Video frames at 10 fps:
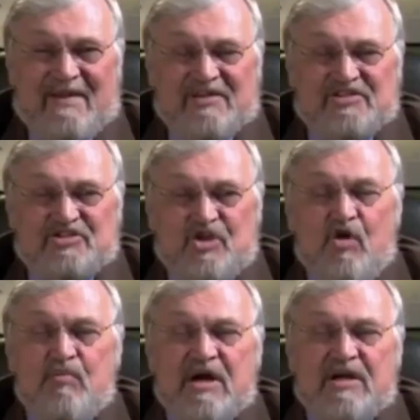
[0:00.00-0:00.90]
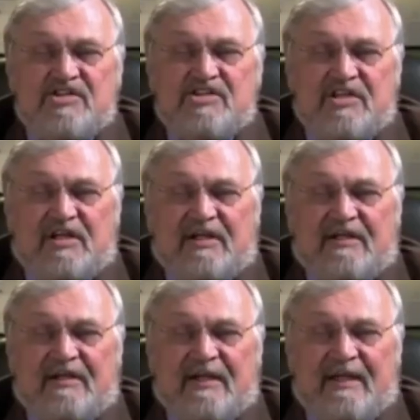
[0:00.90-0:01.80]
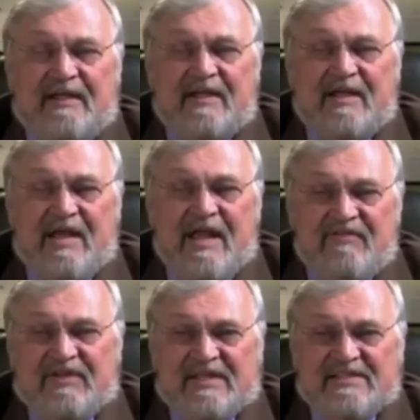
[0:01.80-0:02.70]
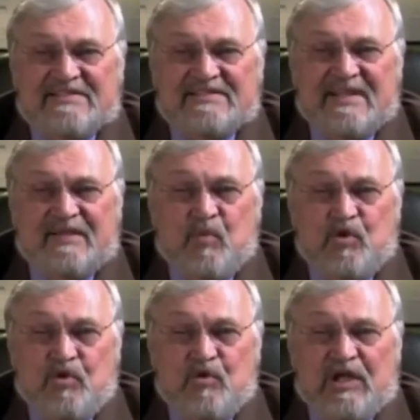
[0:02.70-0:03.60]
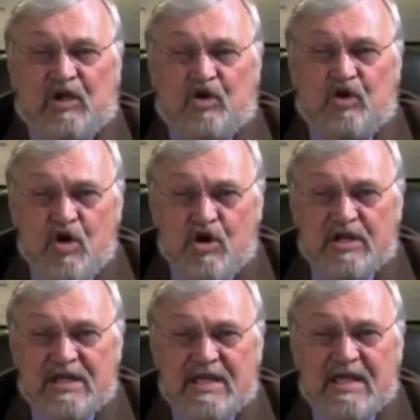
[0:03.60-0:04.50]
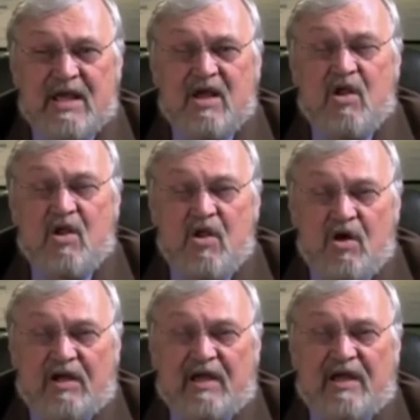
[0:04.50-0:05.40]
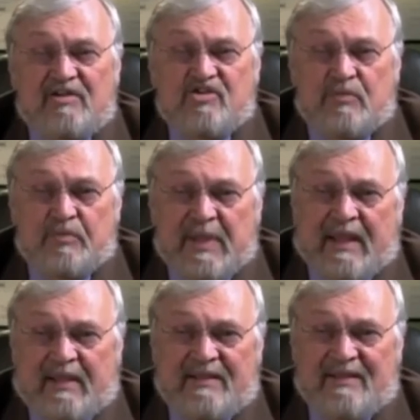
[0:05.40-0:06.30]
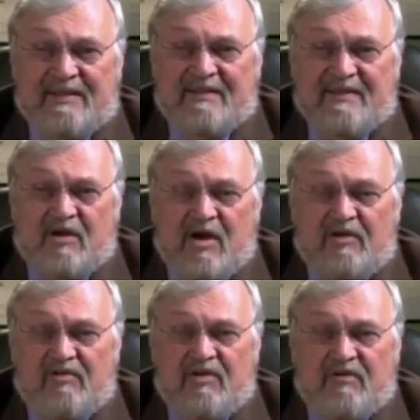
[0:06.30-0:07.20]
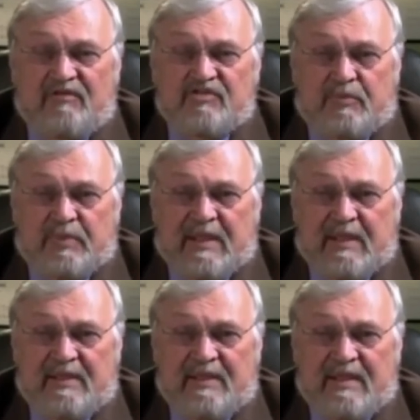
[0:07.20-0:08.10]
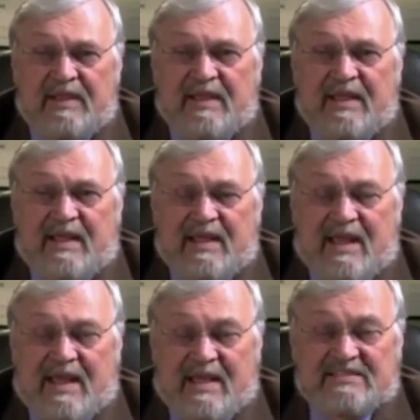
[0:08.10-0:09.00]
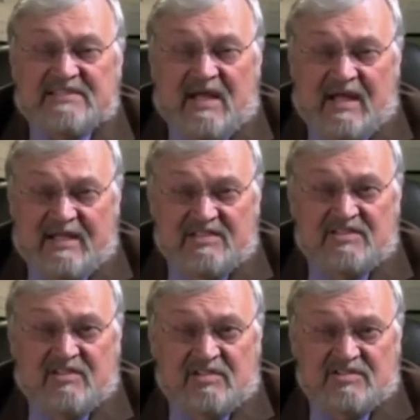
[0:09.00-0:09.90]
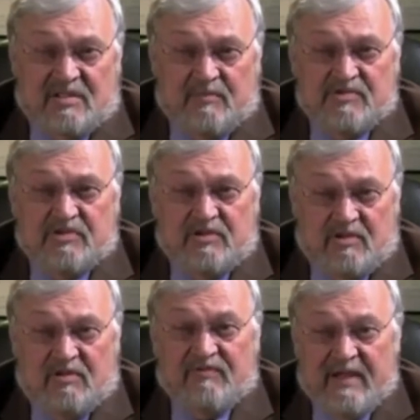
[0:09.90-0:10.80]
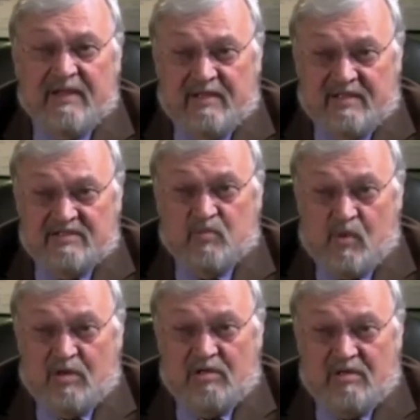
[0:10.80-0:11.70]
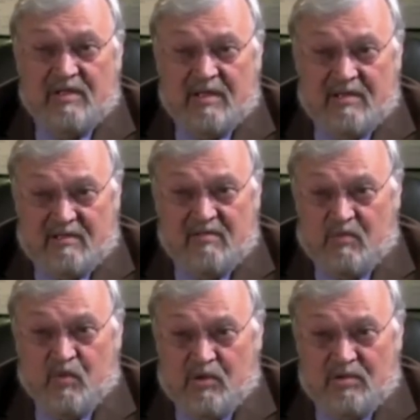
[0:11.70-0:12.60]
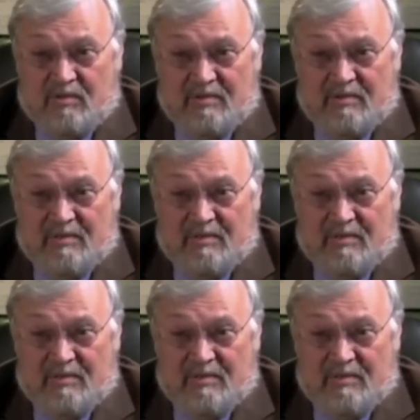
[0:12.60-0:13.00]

There is so much evidence that we're doing good. Look at Japan. The country of Japan has the highest consumption of ionized water in the world.